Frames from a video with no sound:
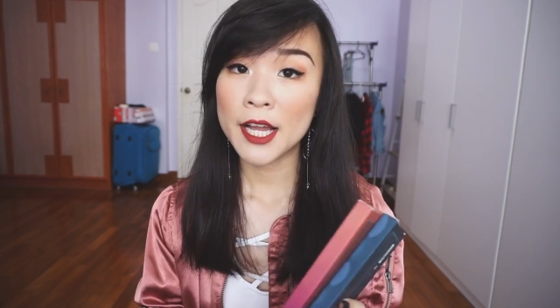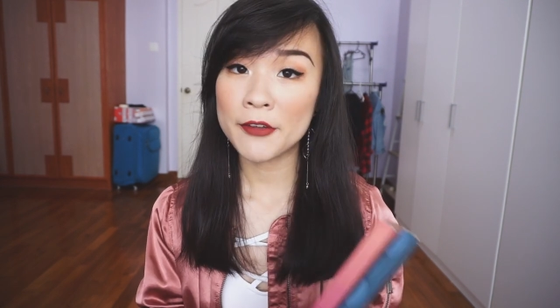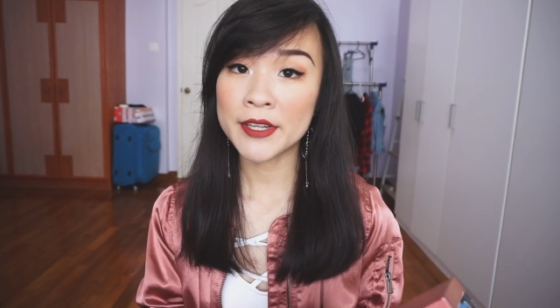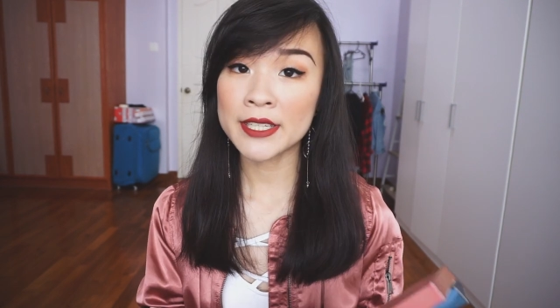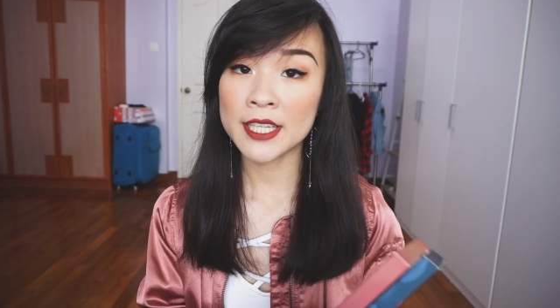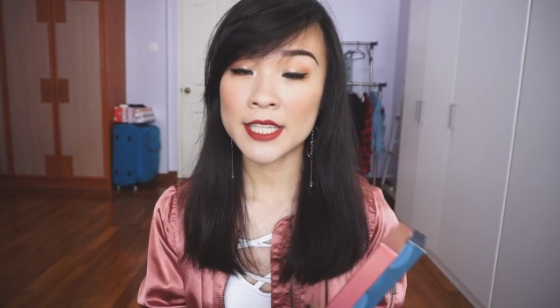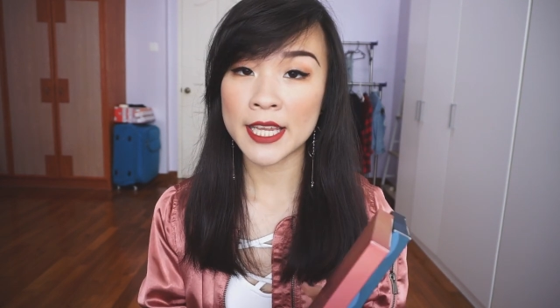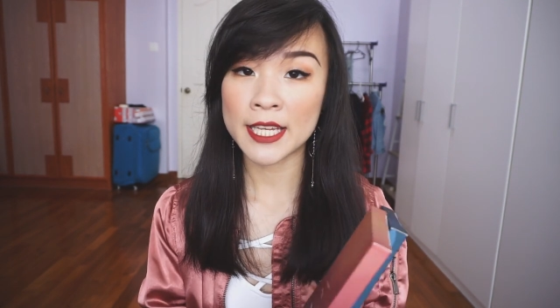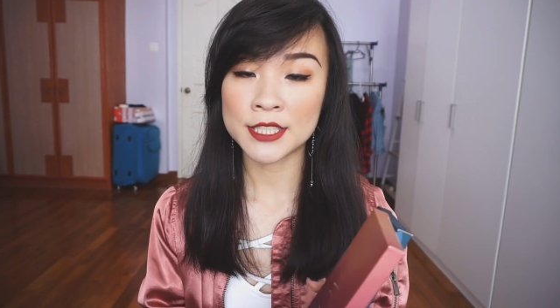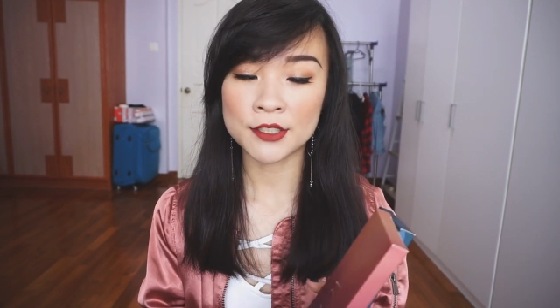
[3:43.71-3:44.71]
I've done
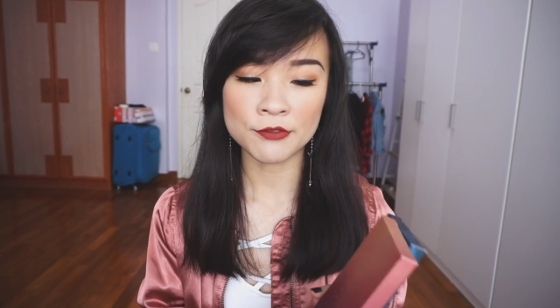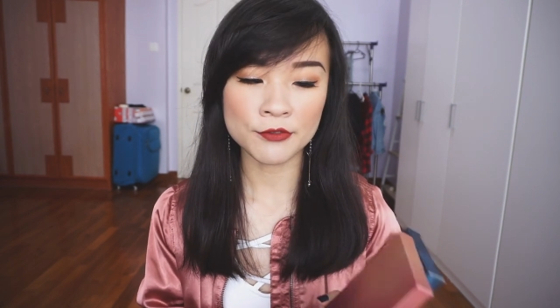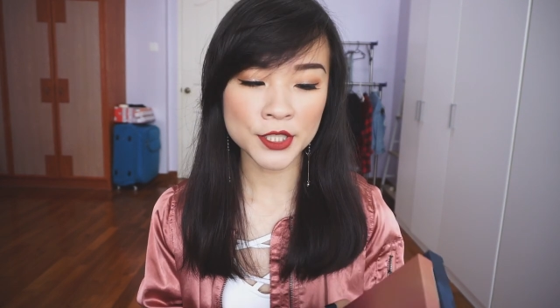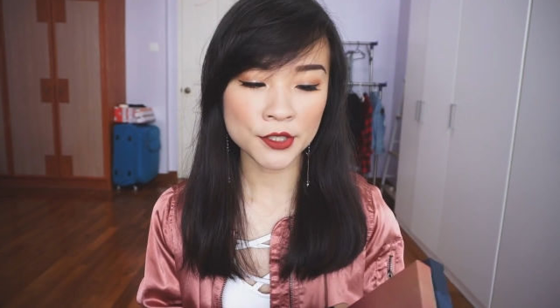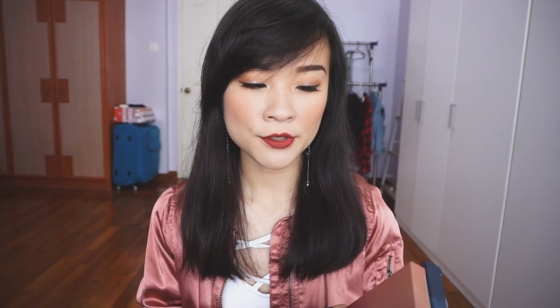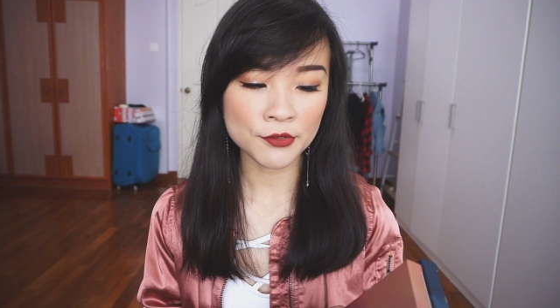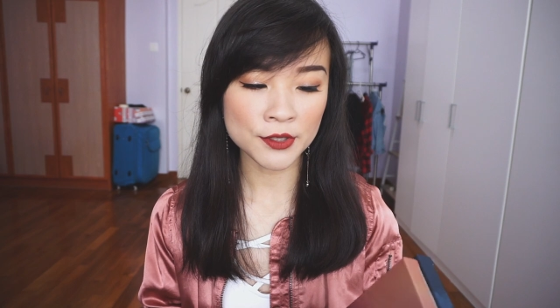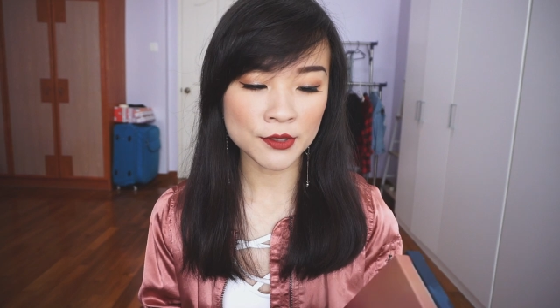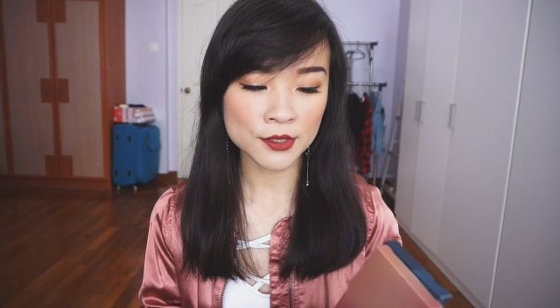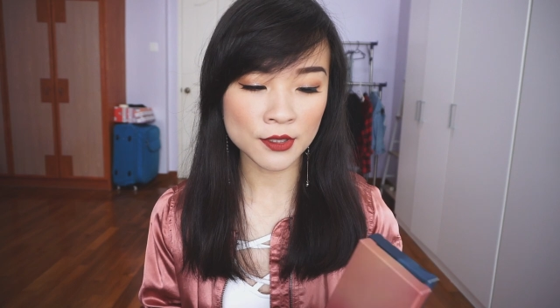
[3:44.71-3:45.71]
dedicated video
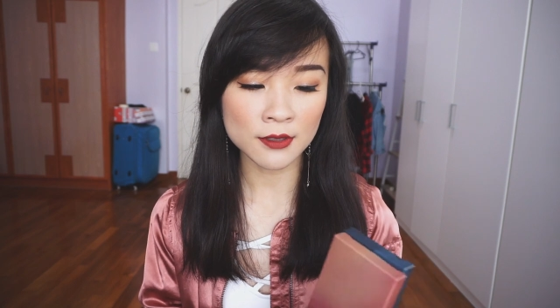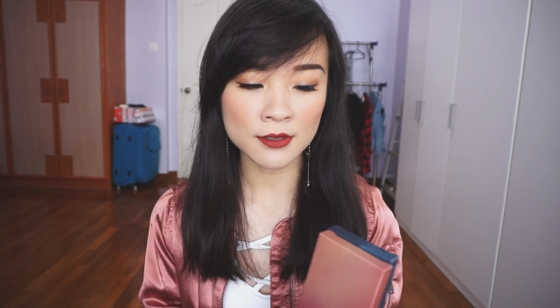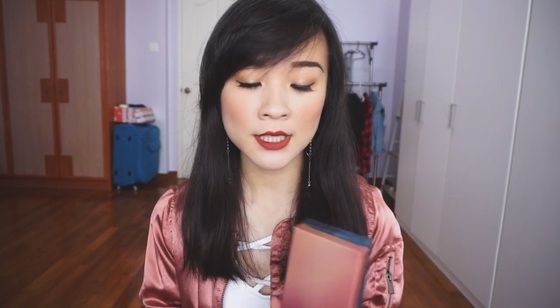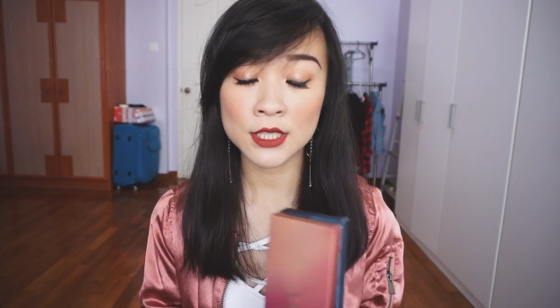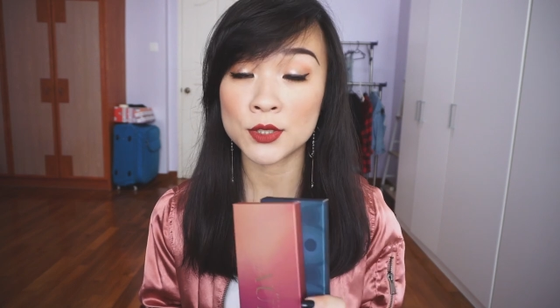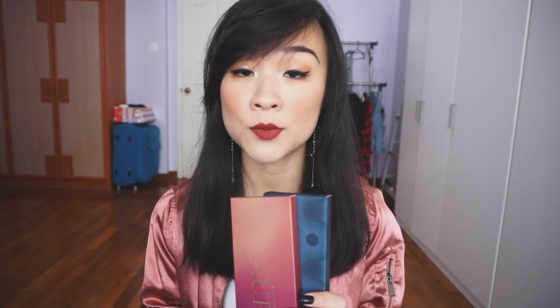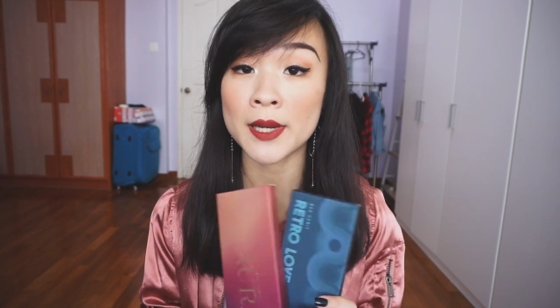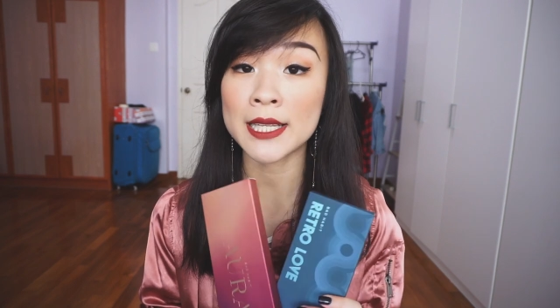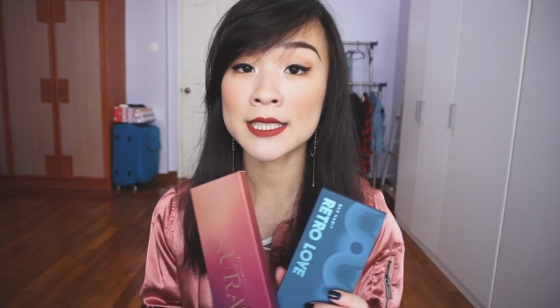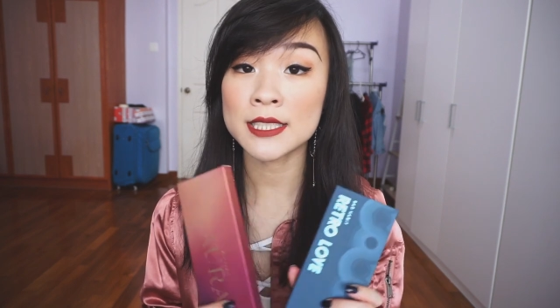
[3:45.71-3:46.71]
reviews on these two
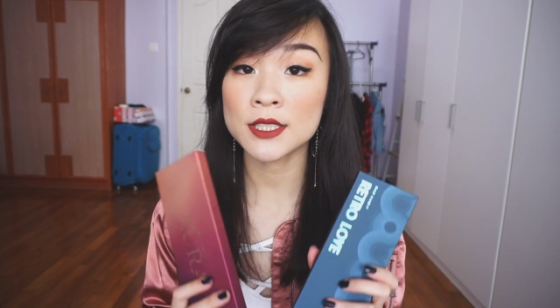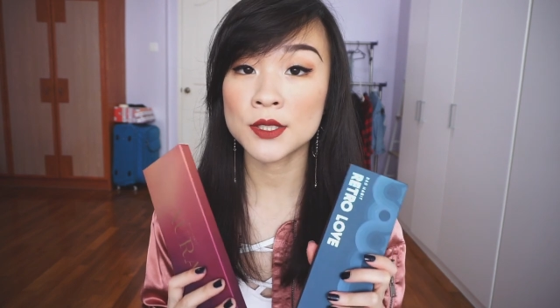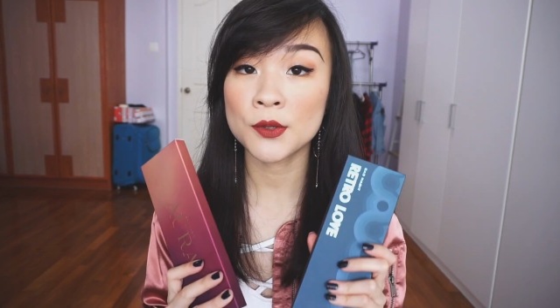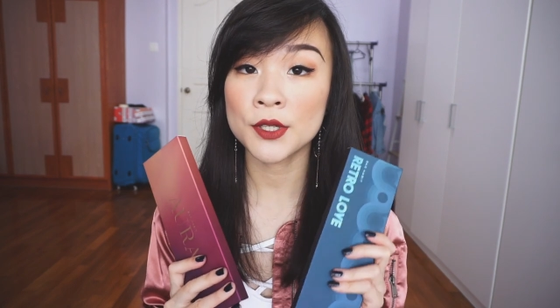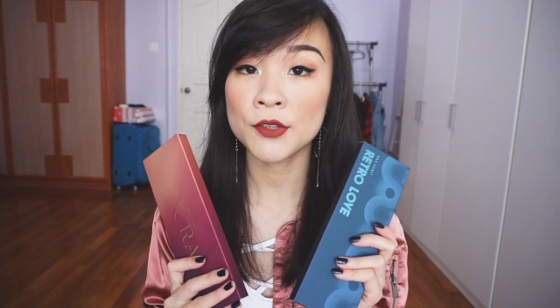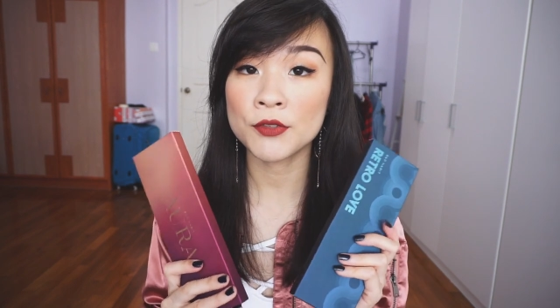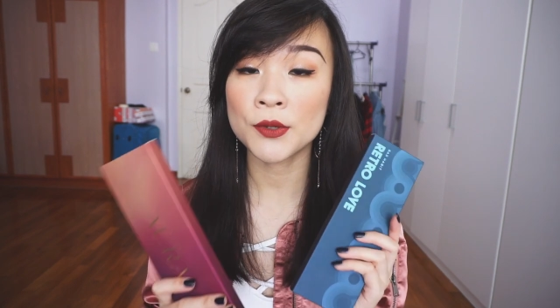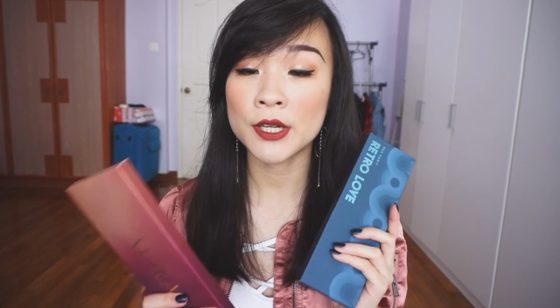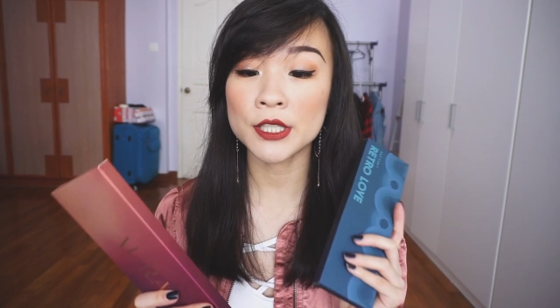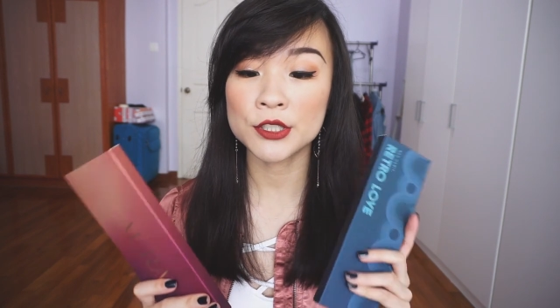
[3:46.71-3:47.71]
palettes, so if
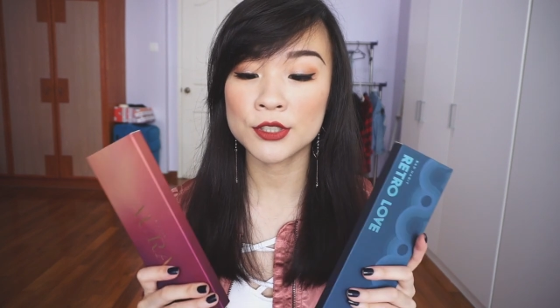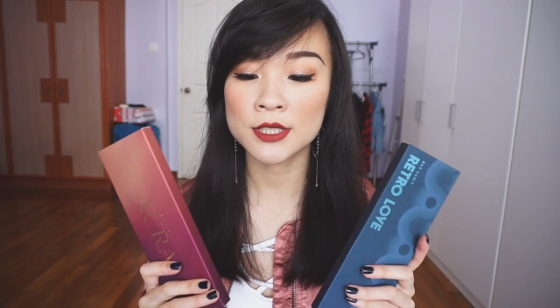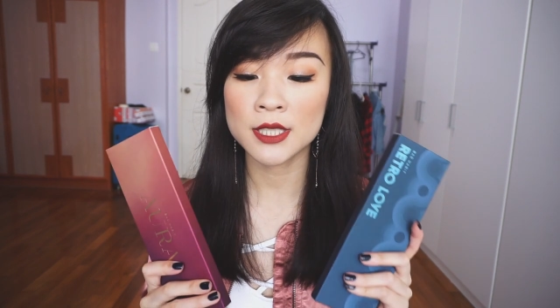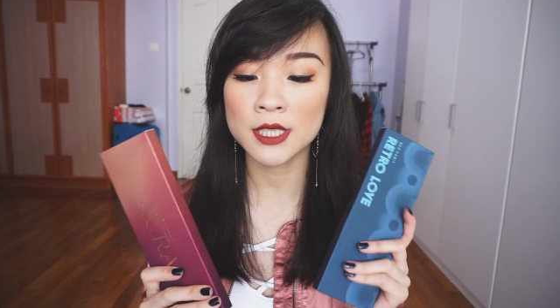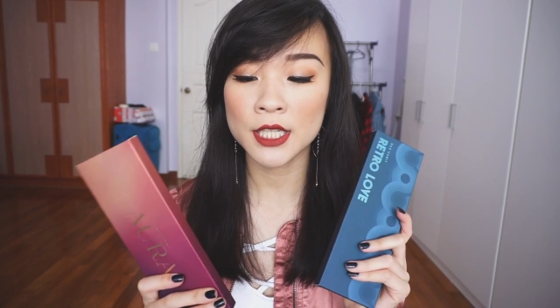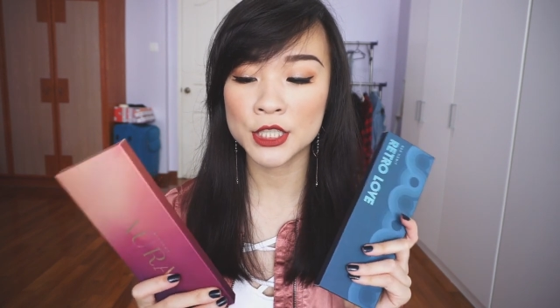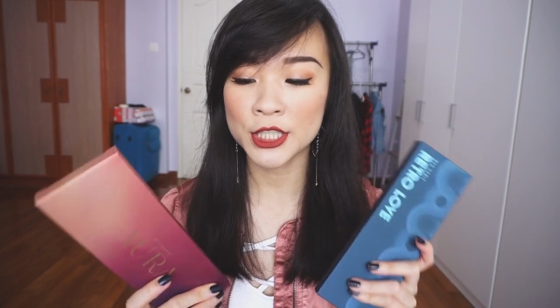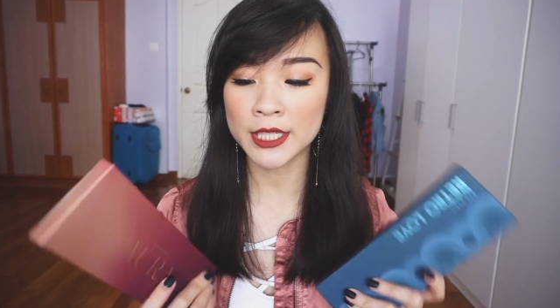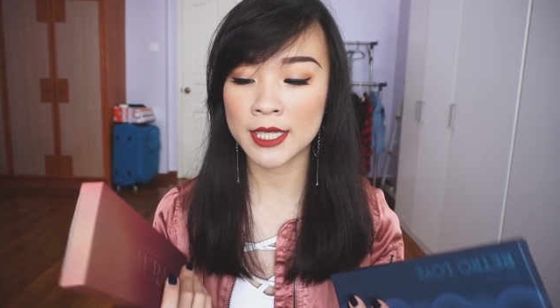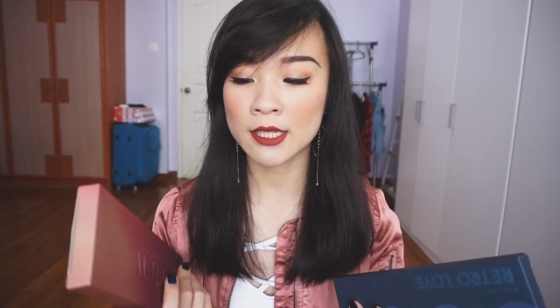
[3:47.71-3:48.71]
you are interested in
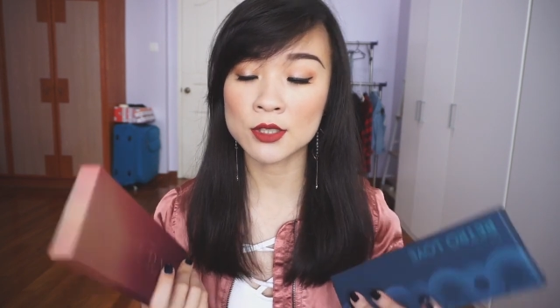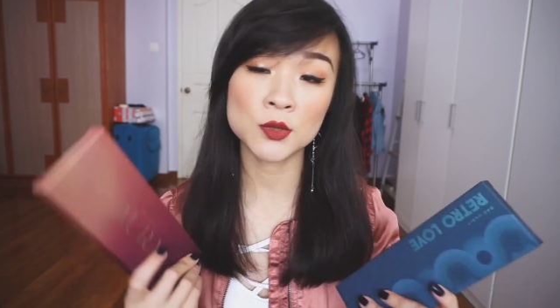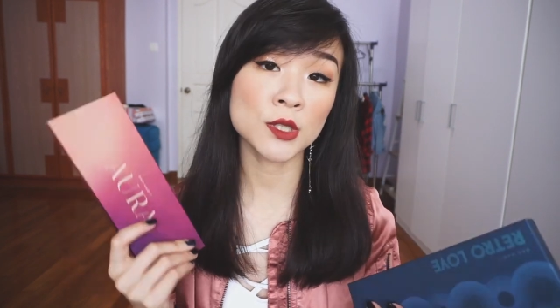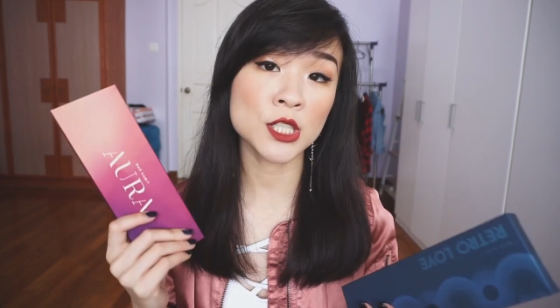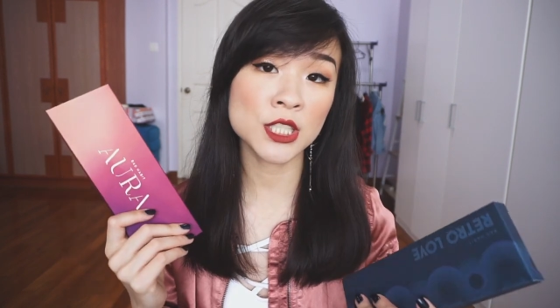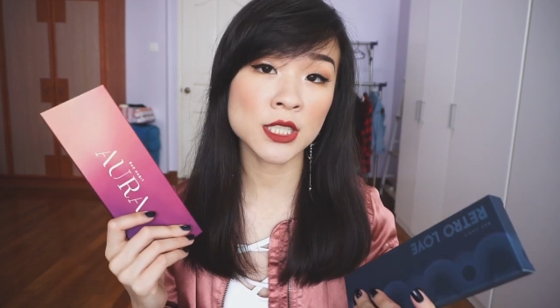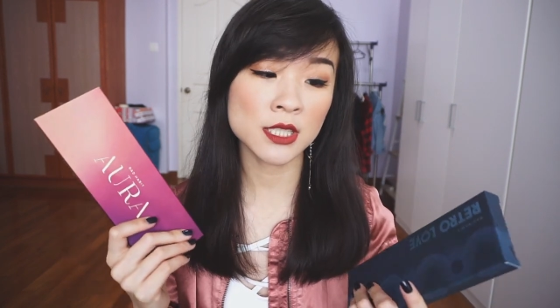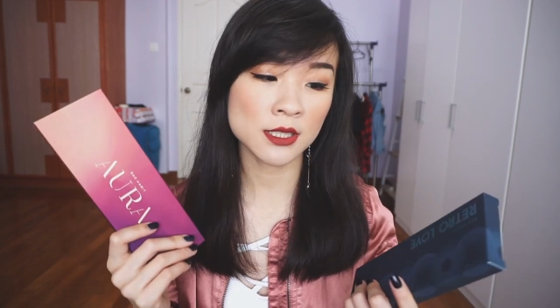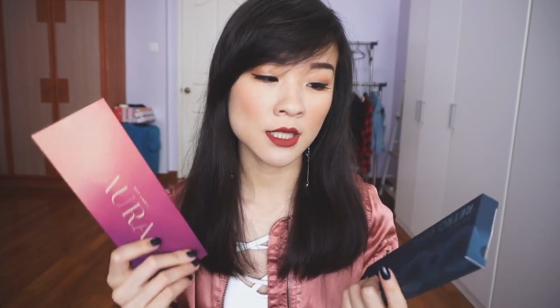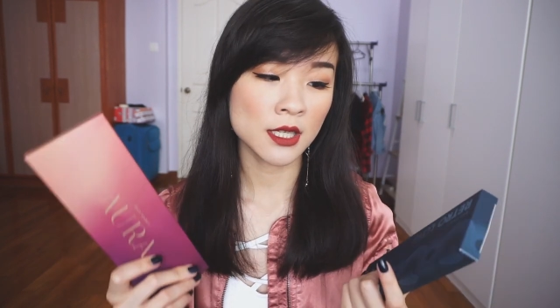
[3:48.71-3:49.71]
checking out
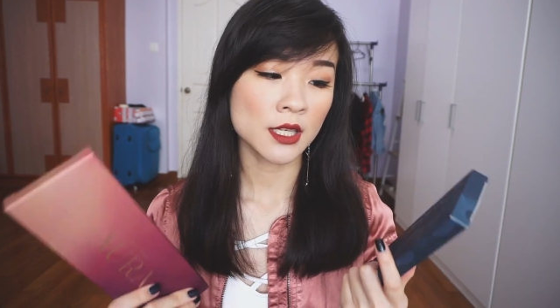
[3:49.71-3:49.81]
swatches